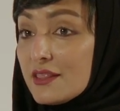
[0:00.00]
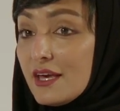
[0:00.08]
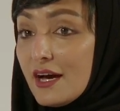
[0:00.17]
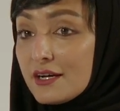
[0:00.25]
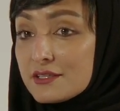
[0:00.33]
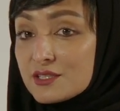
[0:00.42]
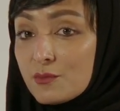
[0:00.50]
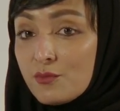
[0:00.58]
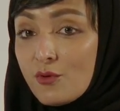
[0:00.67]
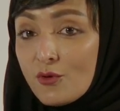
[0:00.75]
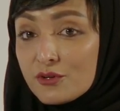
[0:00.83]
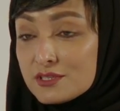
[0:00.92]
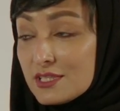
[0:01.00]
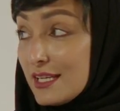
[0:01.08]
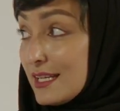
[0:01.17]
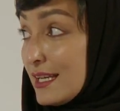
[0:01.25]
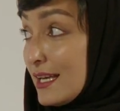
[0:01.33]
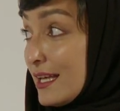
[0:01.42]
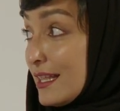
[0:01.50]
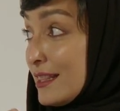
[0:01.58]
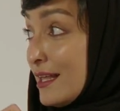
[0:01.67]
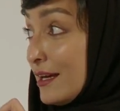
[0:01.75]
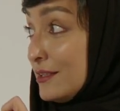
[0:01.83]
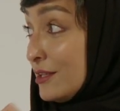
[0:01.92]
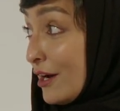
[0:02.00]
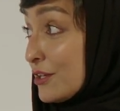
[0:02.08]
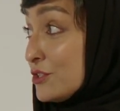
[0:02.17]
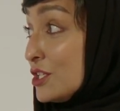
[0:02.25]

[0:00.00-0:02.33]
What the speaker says: They are supporting the young